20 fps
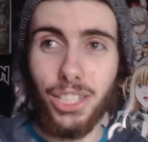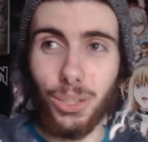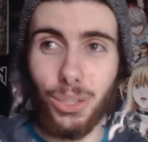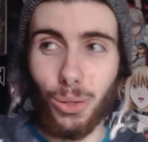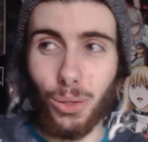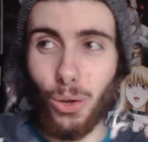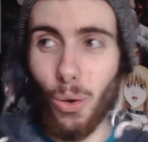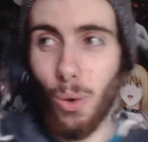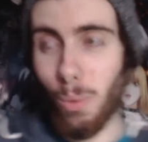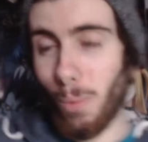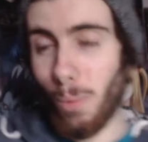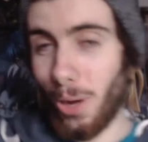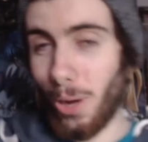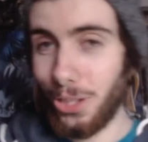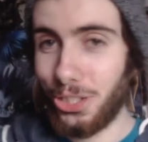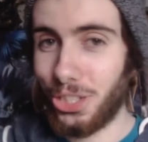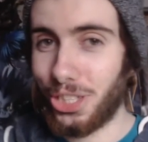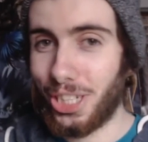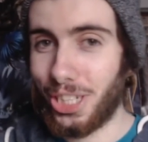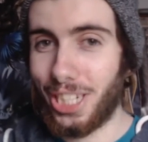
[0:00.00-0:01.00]
So go and
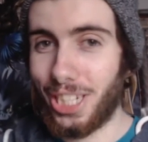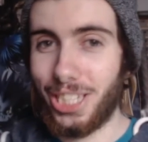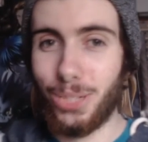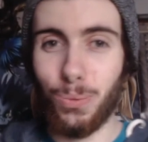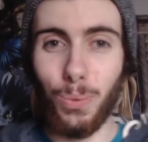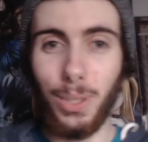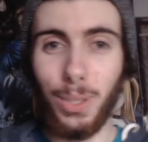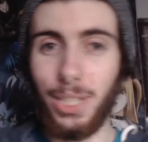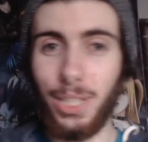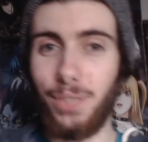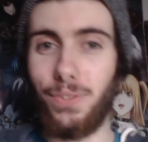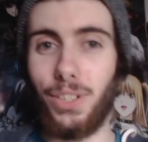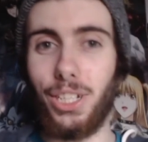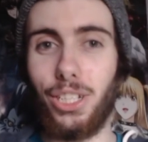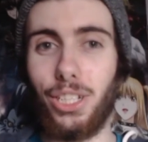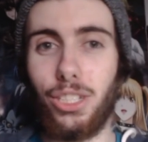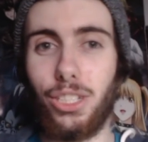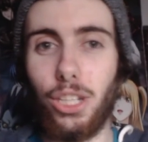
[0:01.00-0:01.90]
watch it. It's really funny.